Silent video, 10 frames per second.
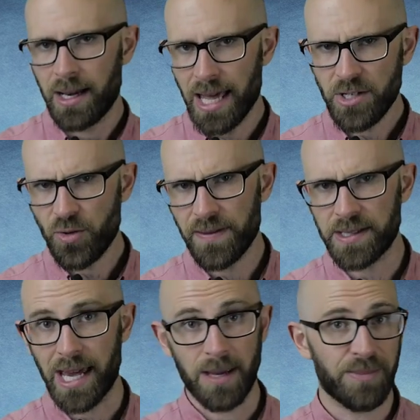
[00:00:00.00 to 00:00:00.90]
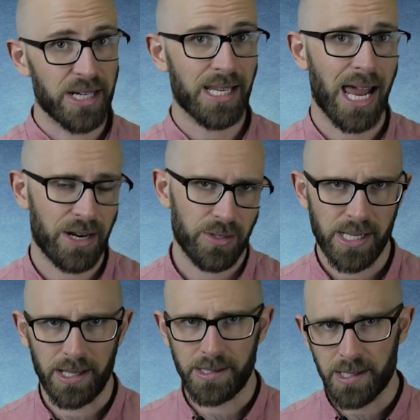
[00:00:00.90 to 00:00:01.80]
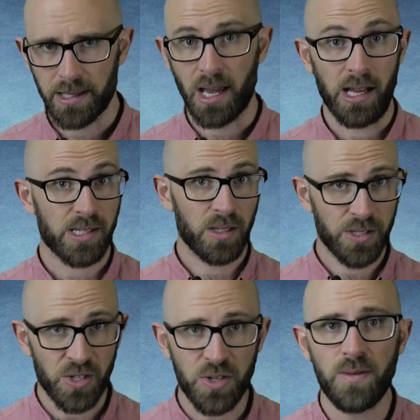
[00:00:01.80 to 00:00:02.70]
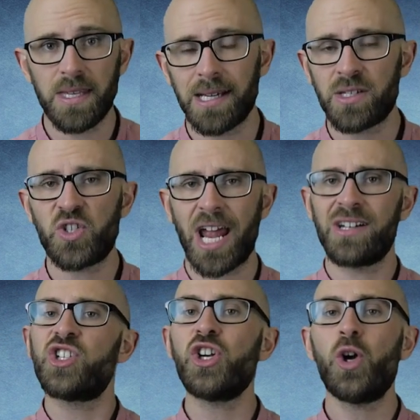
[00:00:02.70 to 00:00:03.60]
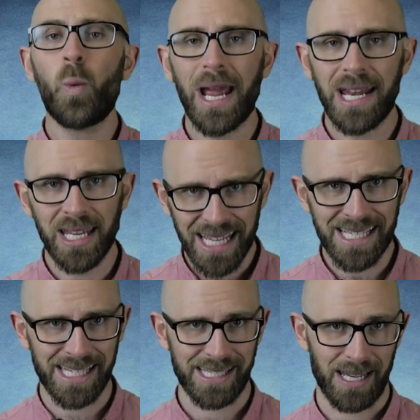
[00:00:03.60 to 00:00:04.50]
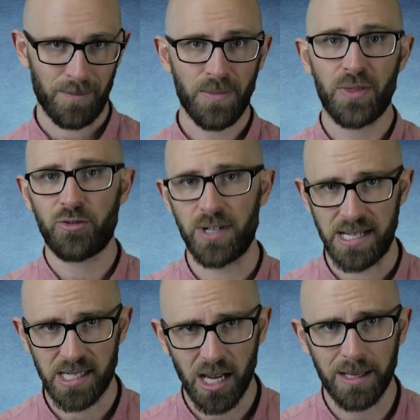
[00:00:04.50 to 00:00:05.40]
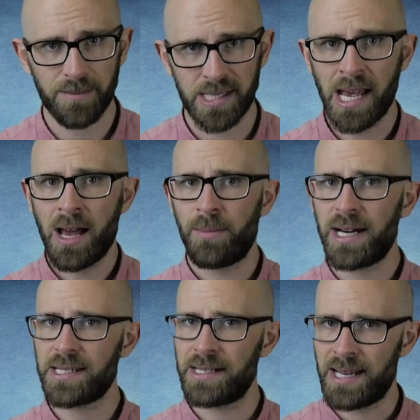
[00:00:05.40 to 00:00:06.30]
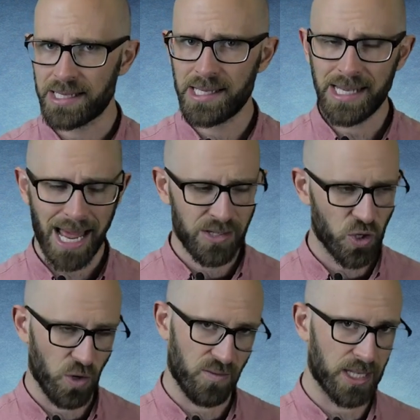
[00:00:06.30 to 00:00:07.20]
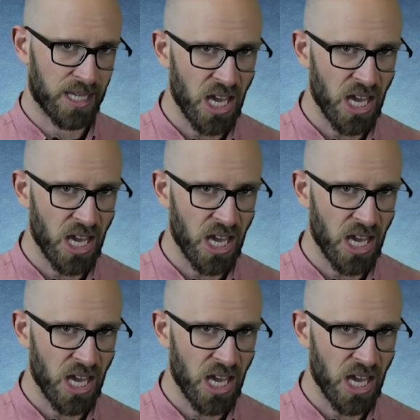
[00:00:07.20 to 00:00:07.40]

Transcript: Later in the day, Bertilac returns to the castle to do the exchange, and Gawain kisses him three times, but doesn't hand over the